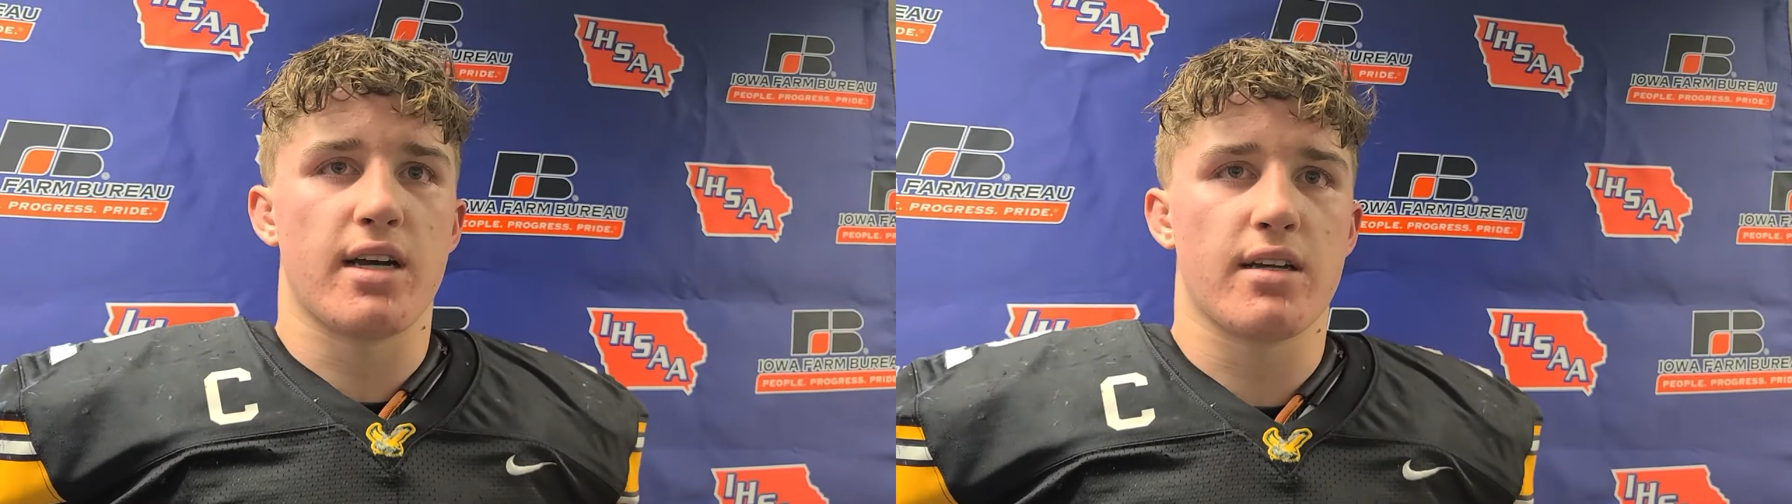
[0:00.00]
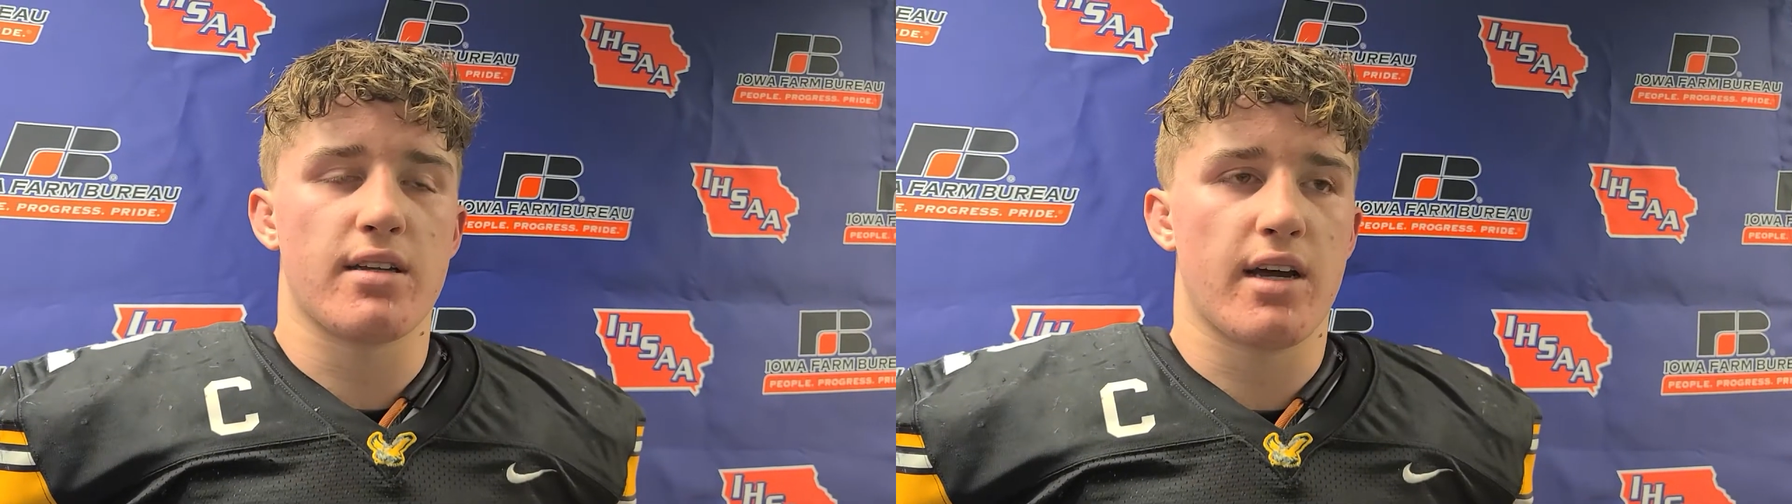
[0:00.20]

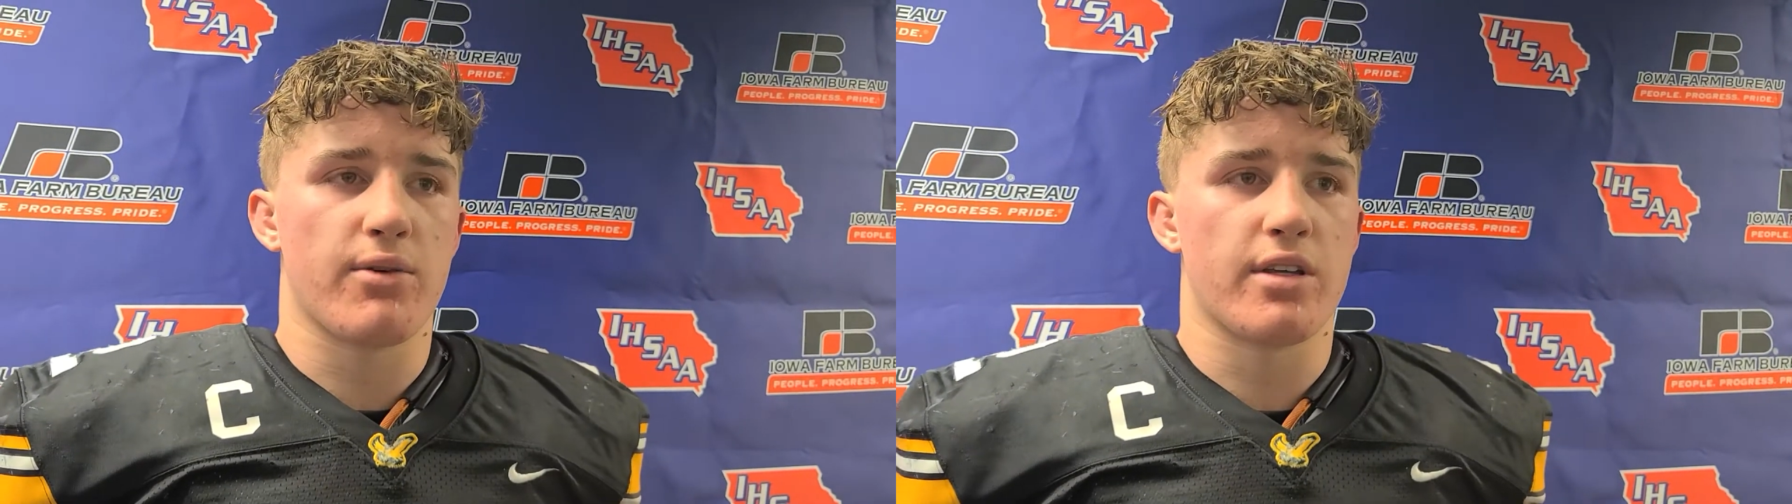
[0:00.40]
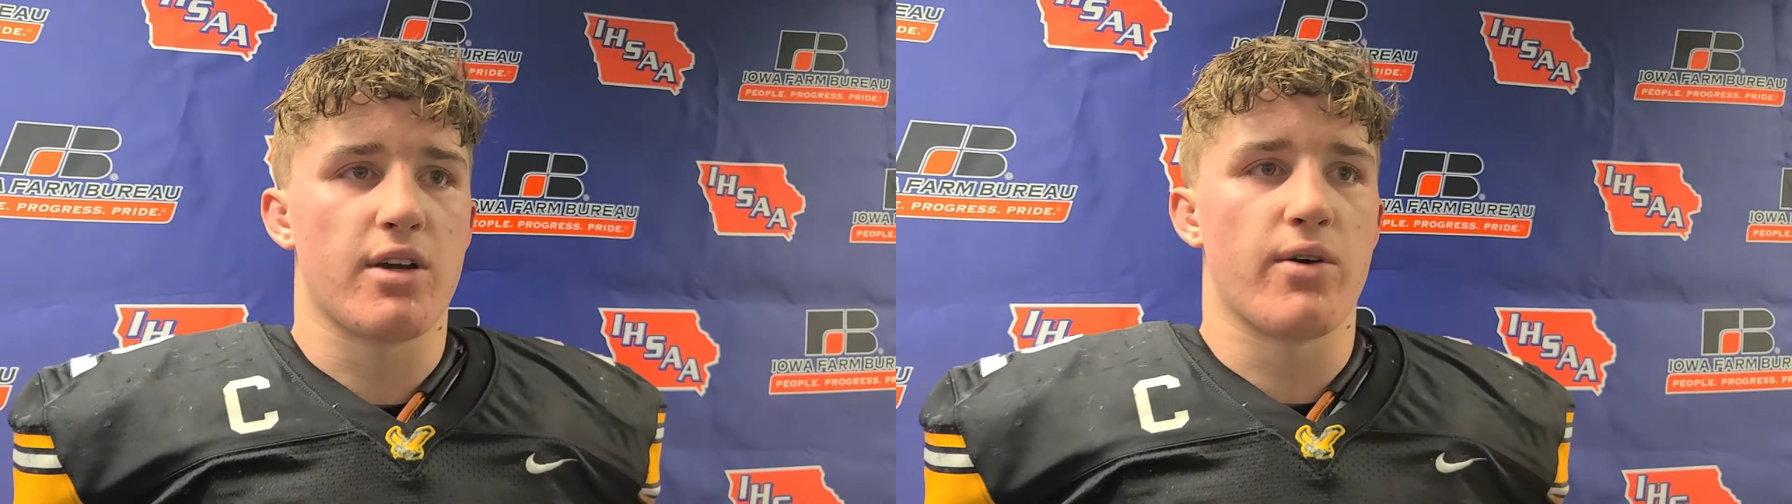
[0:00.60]
not, not
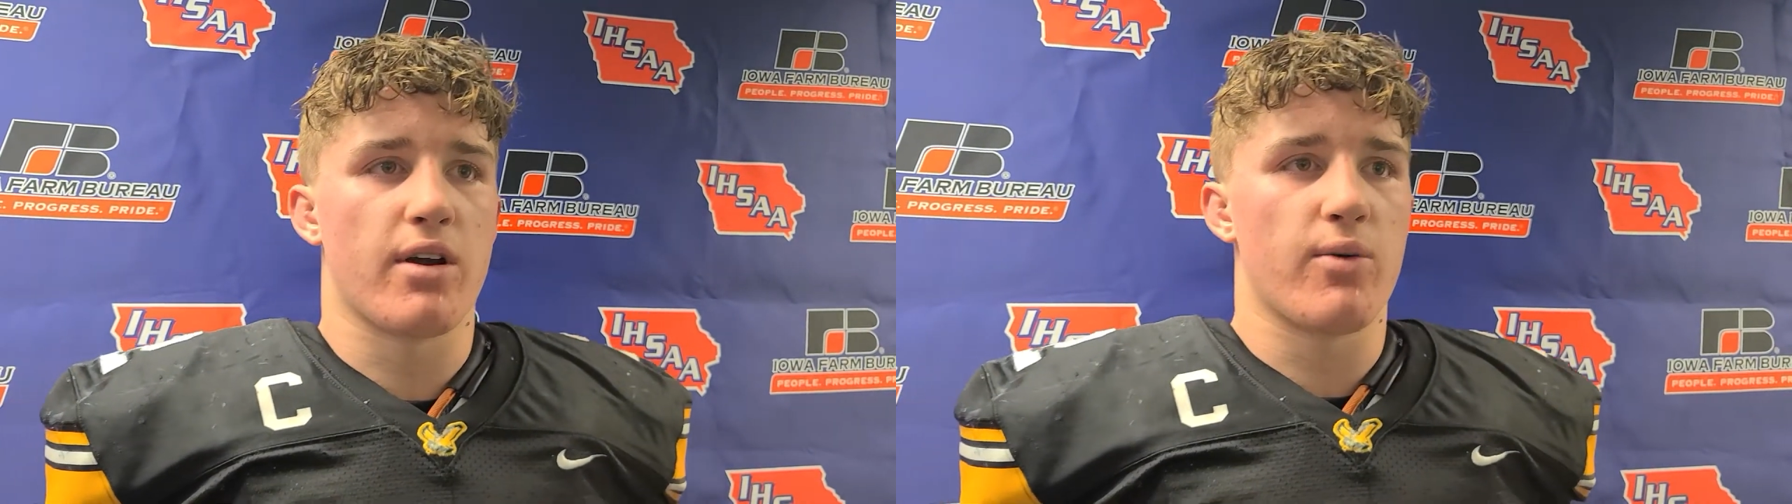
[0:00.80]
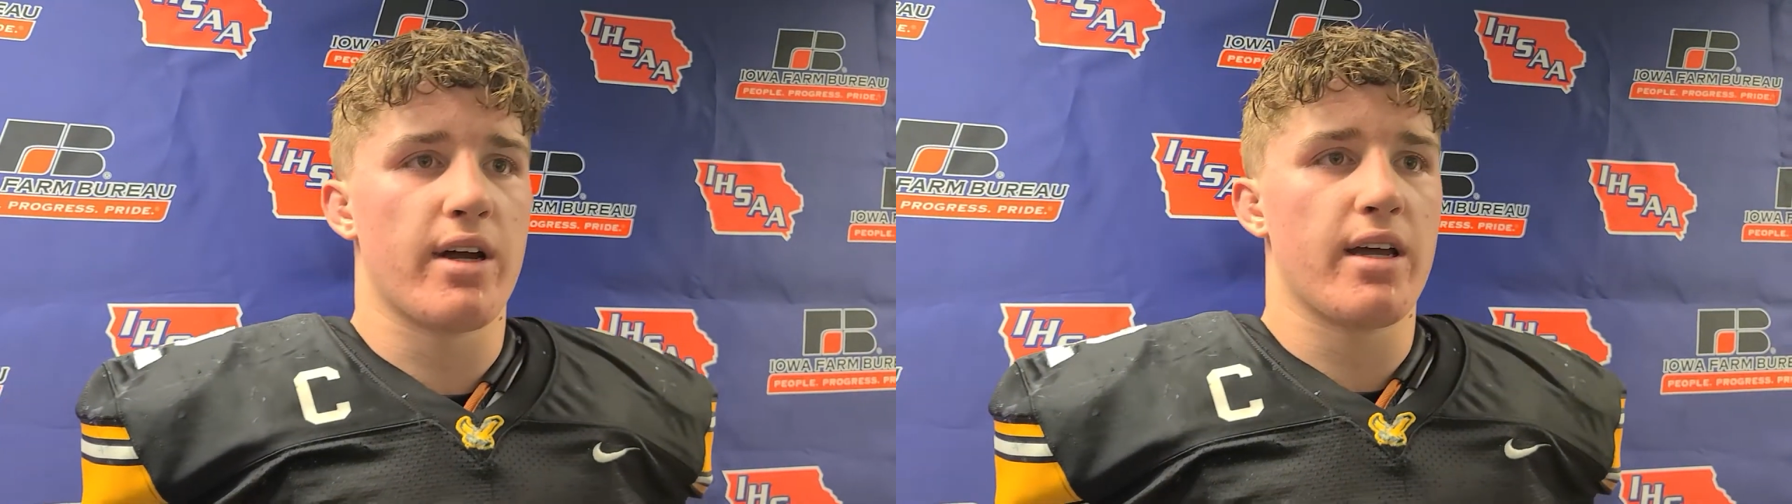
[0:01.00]
really going
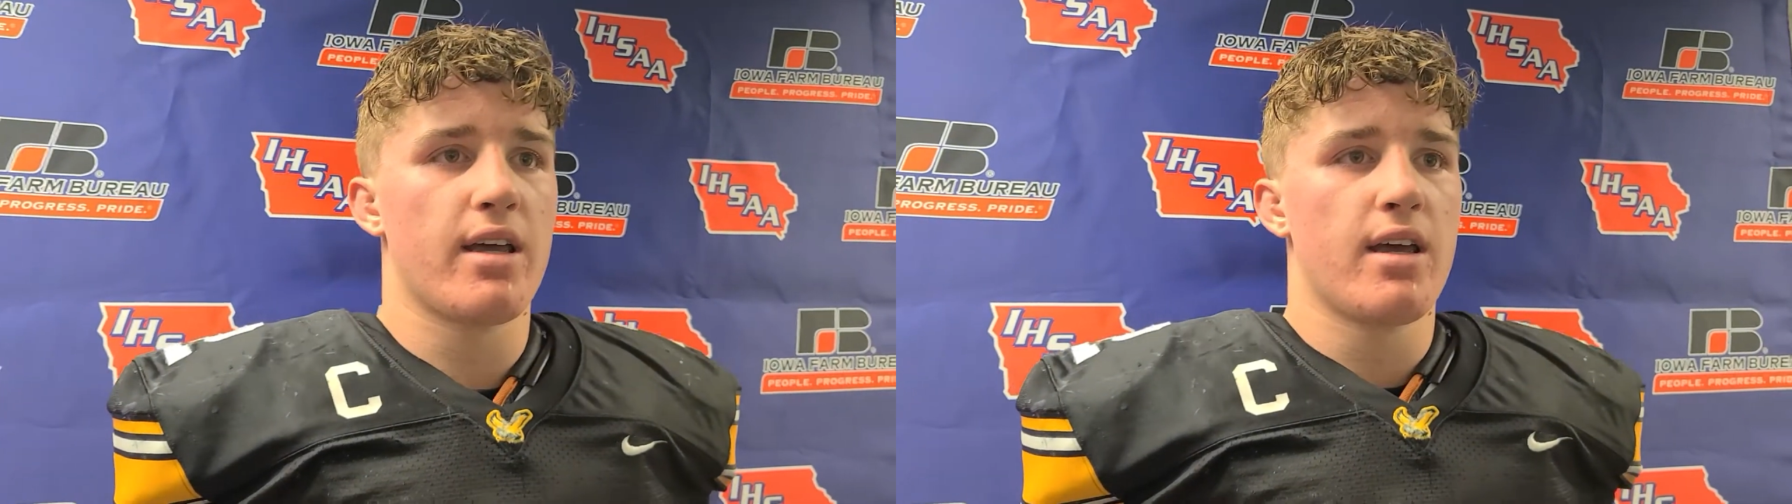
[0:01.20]
our way.